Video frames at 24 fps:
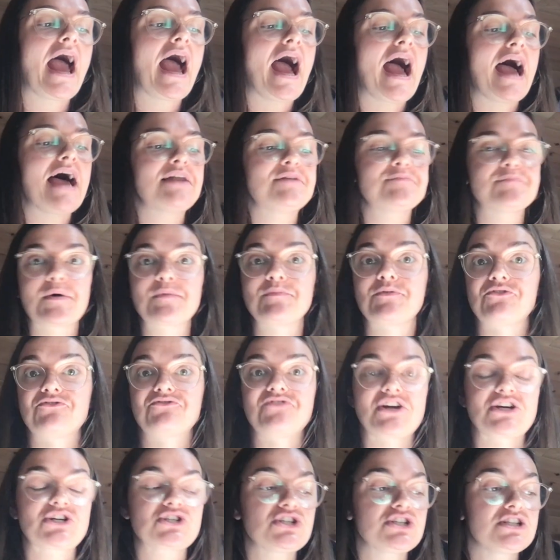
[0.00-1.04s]
And my
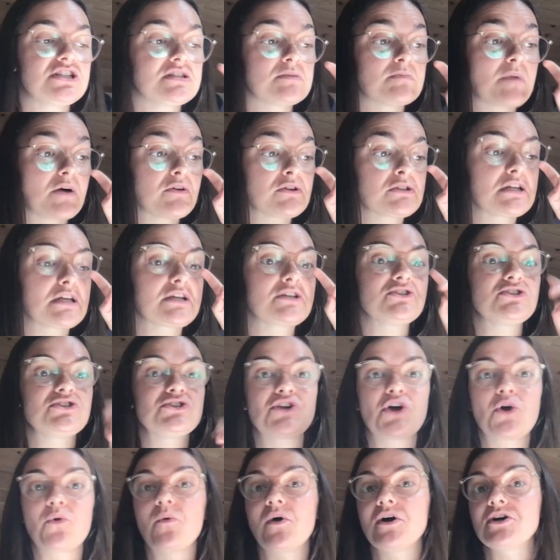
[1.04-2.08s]
perfectionism, I was like, do you
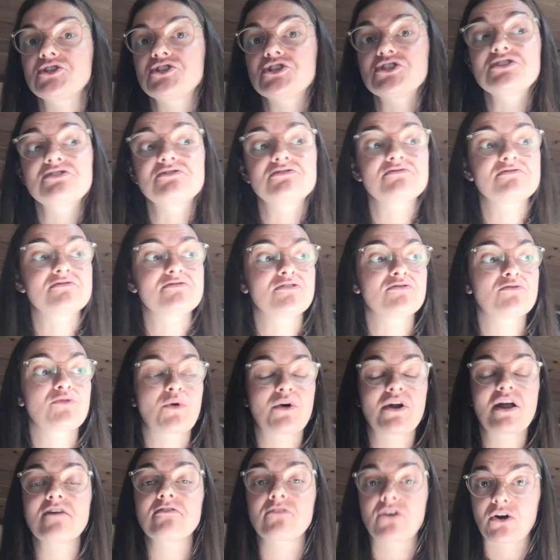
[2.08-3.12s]
know what? Just
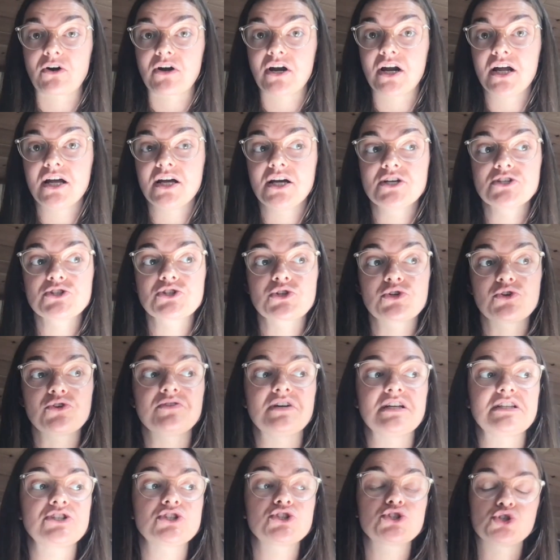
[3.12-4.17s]
whatever. Screw
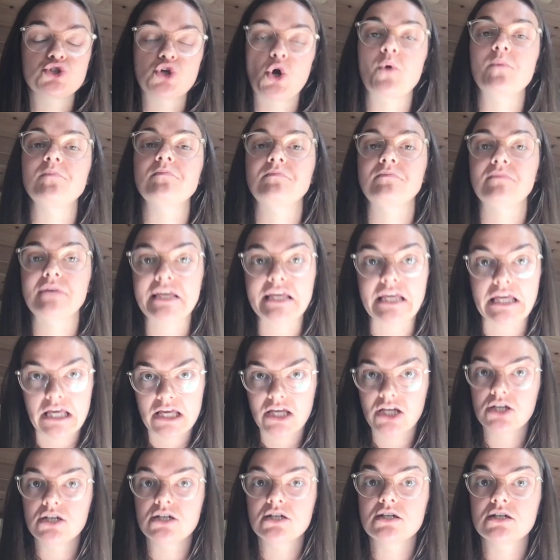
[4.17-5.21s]
it. Show
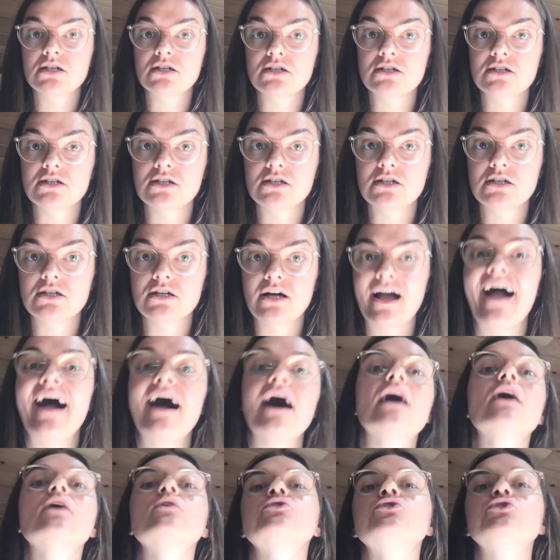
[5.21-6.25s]
me
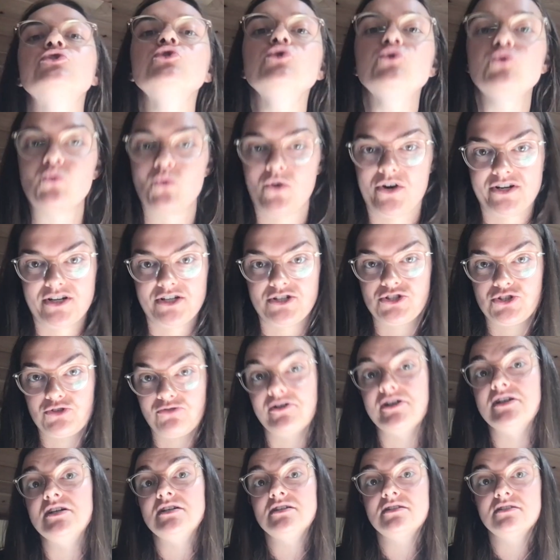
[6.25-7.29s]
how you want to do
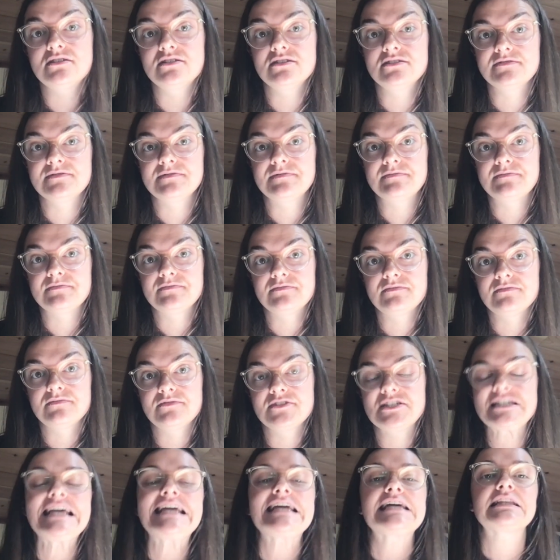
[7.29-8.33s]
it.
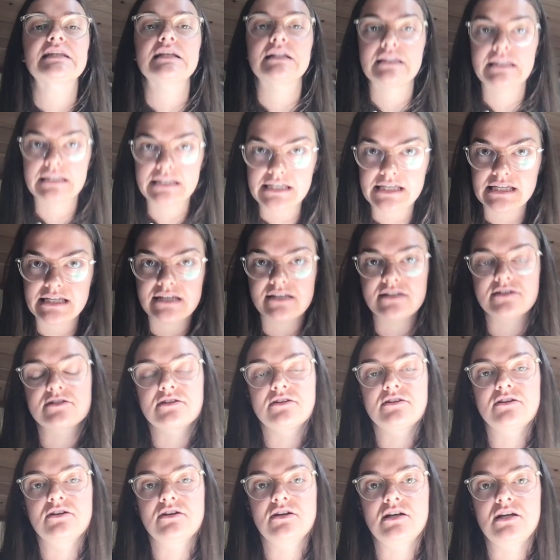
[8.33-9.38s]
Take the lead.
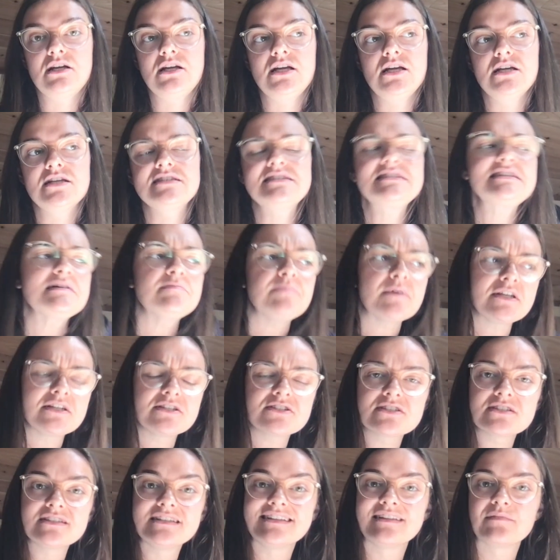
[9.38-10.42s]
Step
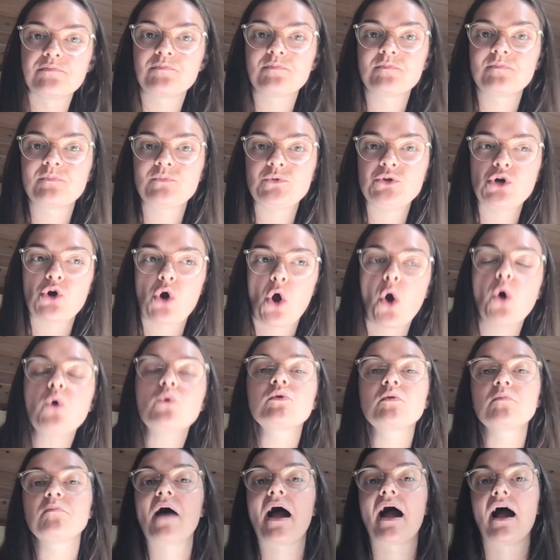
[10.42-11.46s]
into your
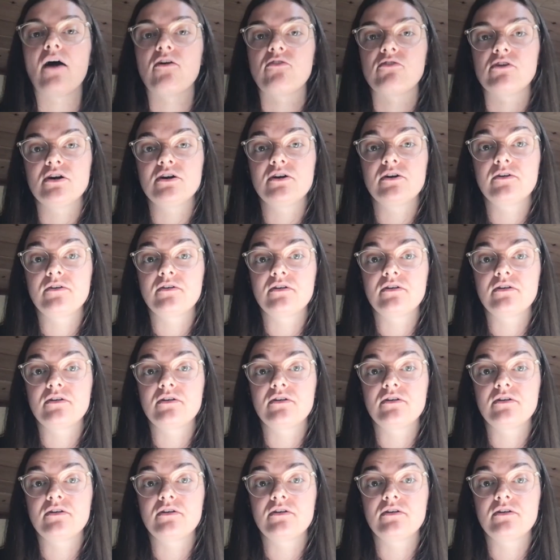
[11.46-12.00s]
own power